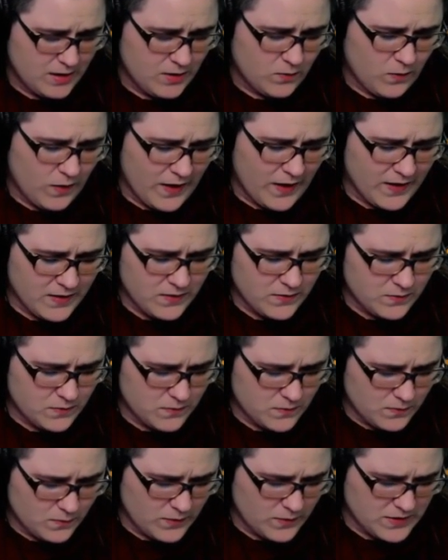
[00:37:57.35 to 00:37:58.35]
What
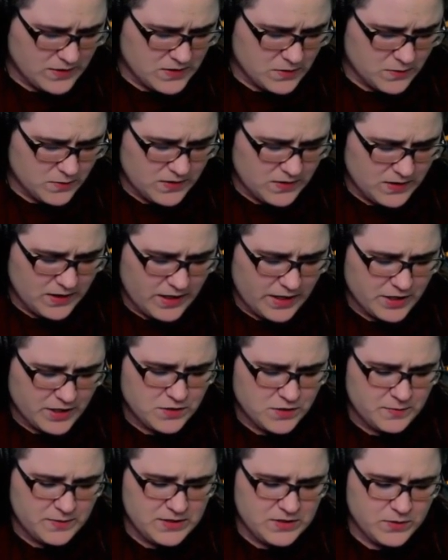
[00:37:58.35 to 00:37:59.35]
do you think I
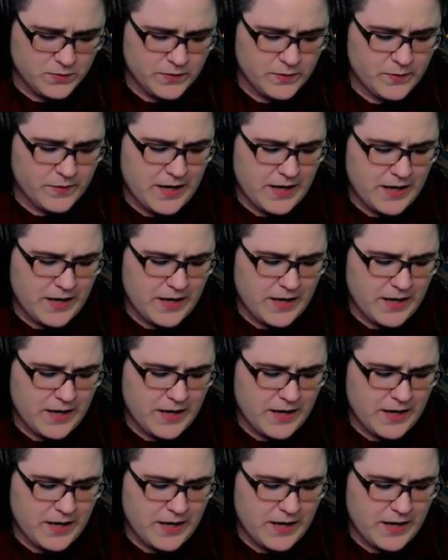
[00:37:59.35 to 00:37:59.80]
should be doing while the